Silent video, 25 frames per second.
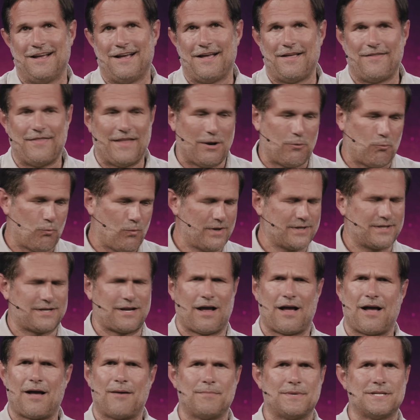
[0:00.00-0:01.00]
And that one
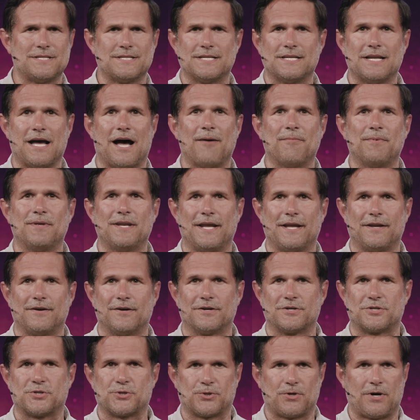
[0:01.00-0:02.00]
common
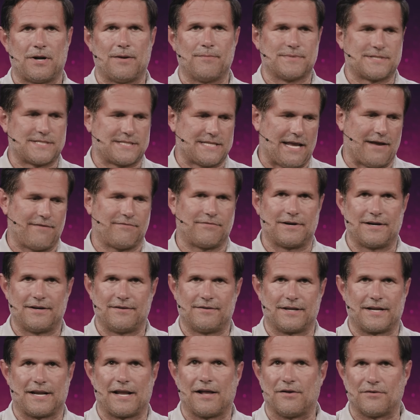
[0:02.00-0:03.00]
denominator trumps
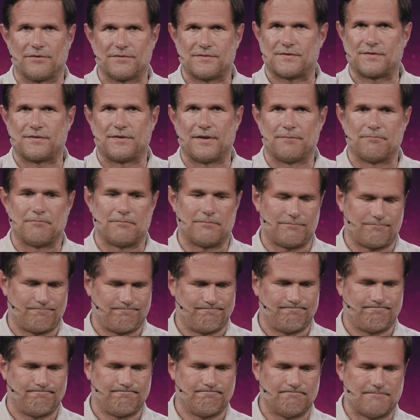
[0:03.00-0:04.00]
everything else that
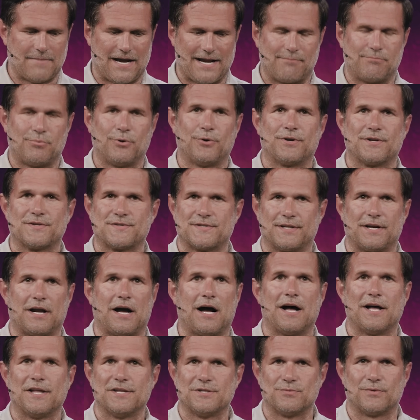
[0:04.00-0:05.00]
might put us at
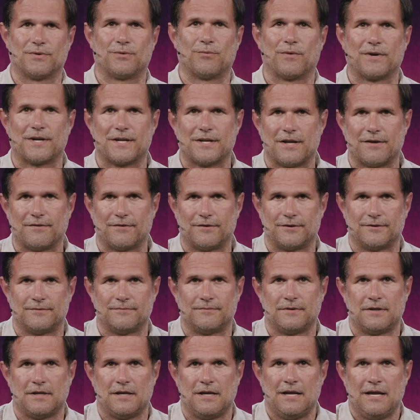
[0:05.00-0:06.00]
odds with one another.
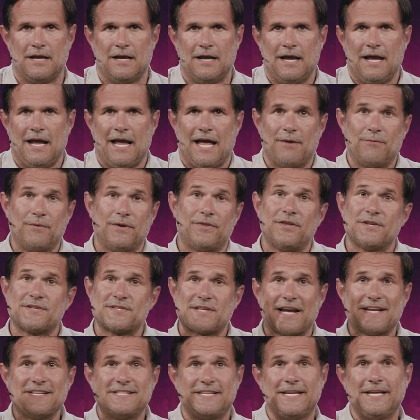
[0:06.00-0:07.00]
And with this
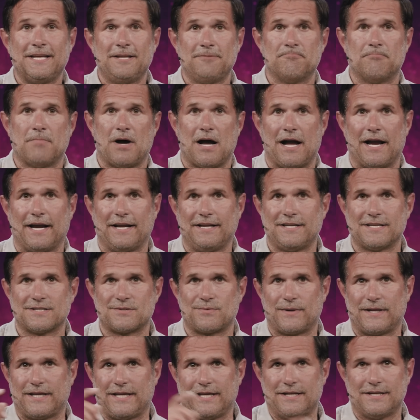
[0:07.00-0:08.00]
idea in mind, as
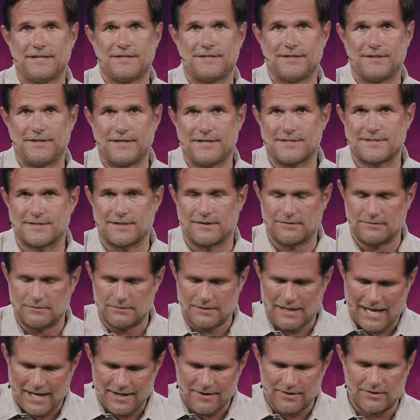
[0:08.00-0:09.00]
we get into these
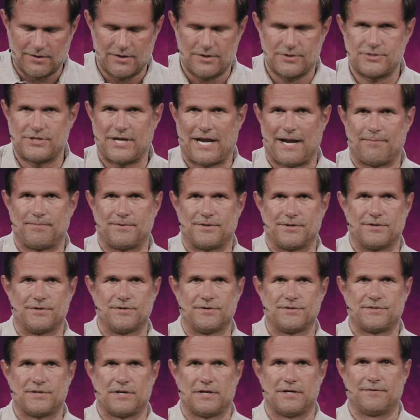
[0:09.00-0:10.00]
latter
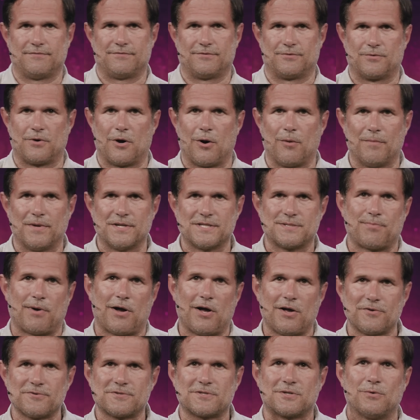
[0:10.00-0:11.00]
chapters of Romans,
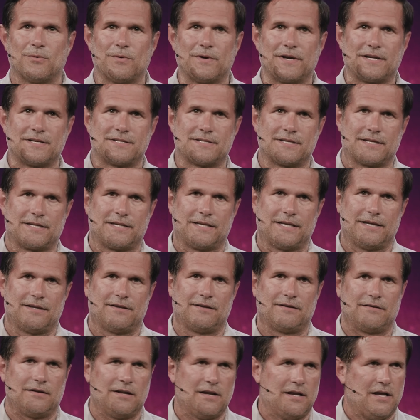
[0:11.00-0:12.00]
Paul's going to get
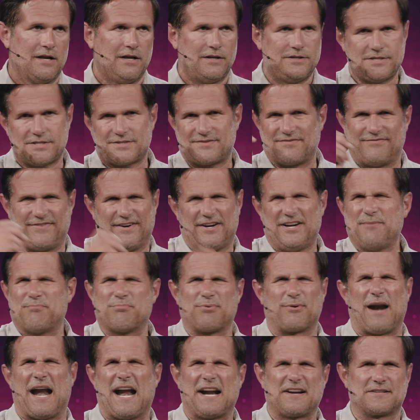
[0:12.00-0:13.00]
just very
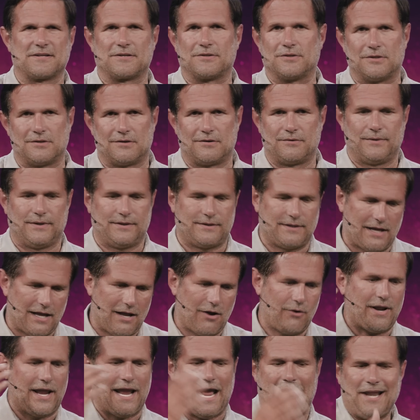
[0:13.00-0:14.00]
practical with,
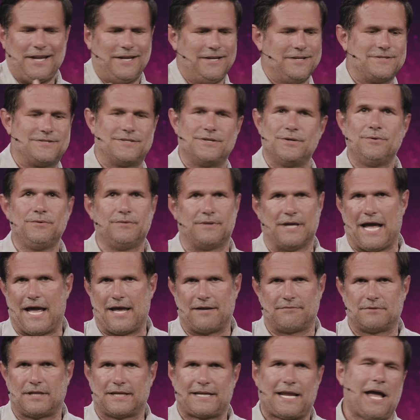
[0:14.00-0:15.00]
okay, how do you do
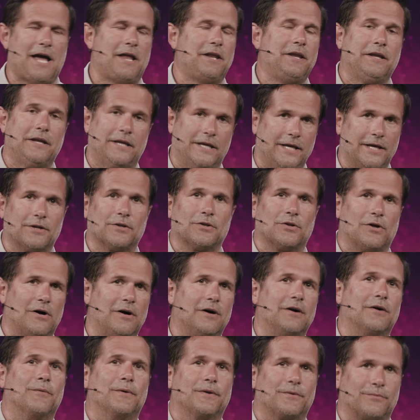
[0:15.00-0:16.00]
that? Like, how do you get
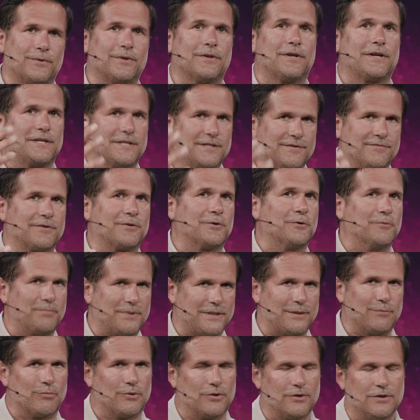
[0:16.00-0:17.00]
along with really difficult
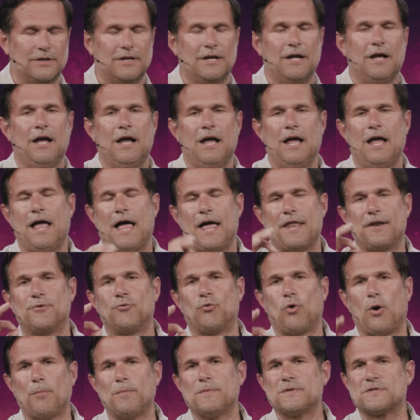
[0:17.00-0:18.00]
people? And in
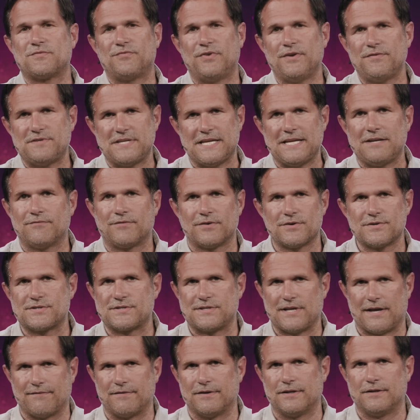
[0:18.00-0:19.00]
Romans 15, verse
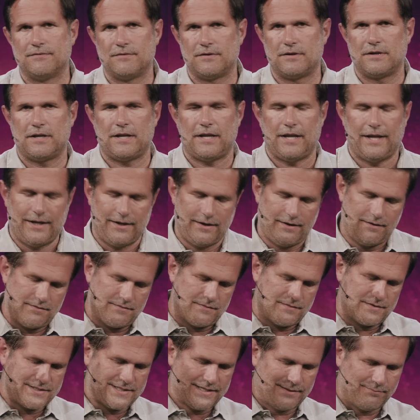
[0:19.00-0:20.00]
7, he
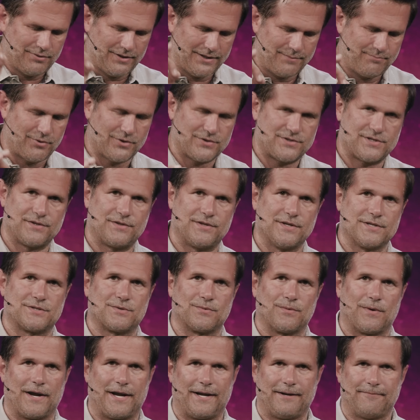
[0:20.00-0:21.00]
simply puts it this
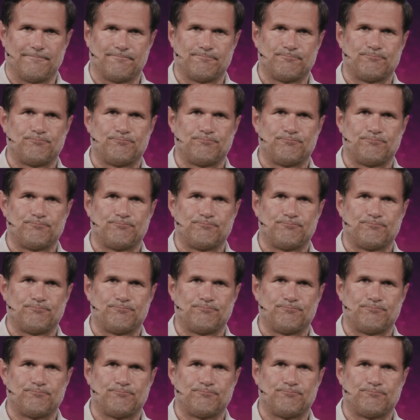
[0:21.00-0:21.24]
way: